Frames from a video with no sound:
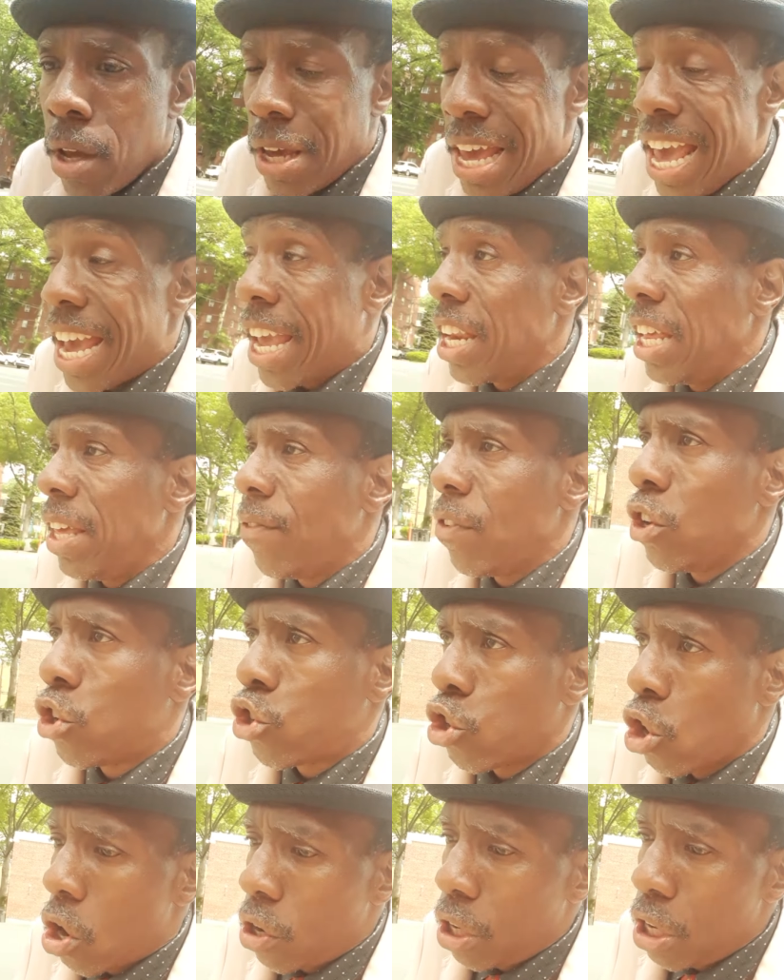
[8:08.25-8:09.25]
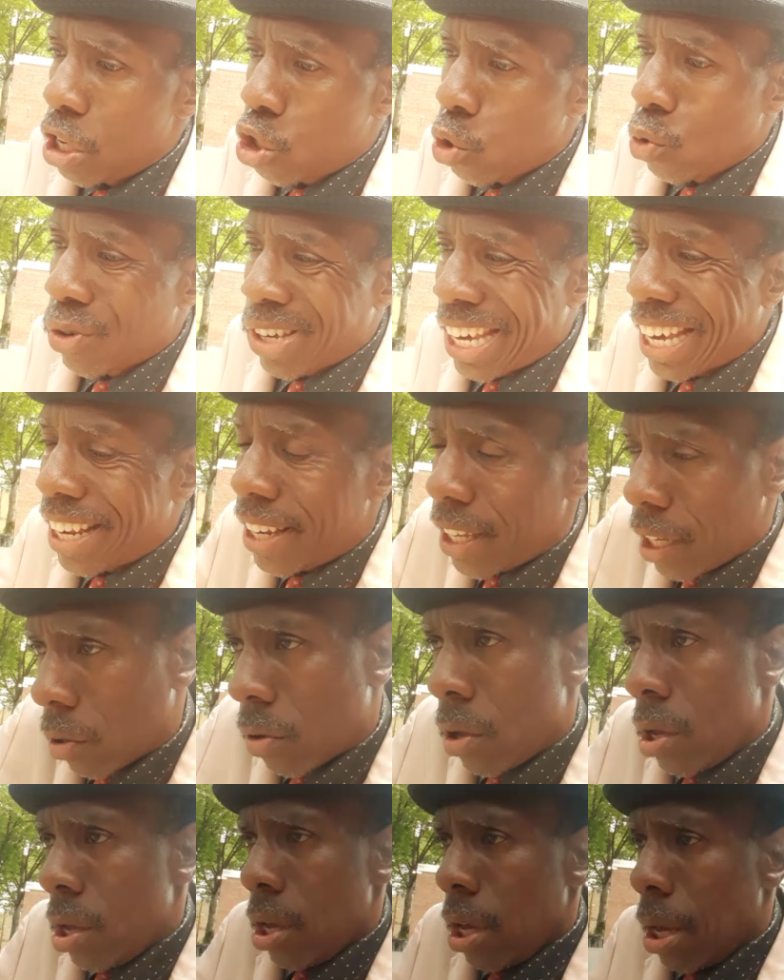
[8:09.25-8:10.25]
It can even turn into killing
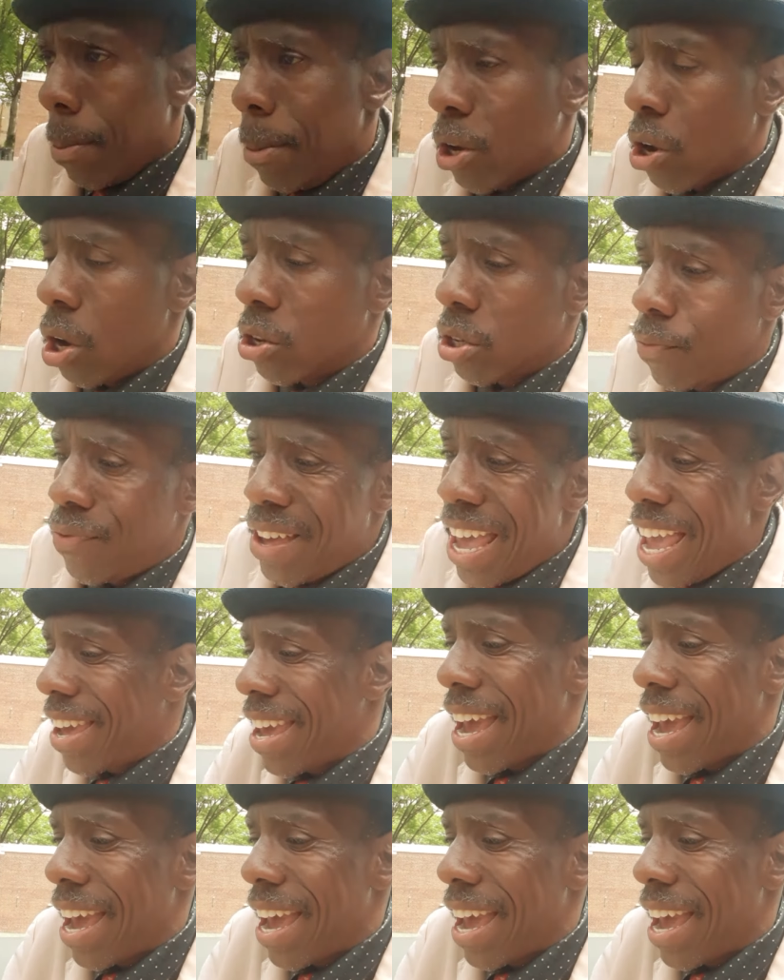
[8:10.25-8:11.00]
because if they